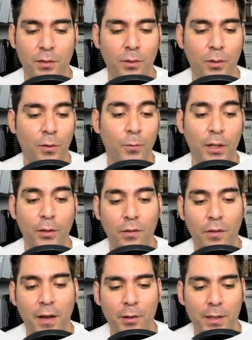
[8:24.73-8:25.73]
of one of the
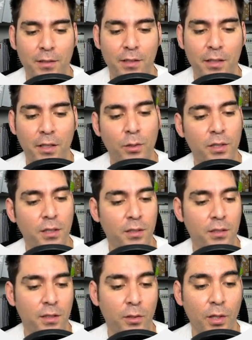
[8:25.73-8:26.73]
variants here is
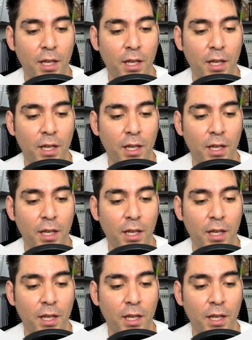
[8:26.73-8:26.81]
either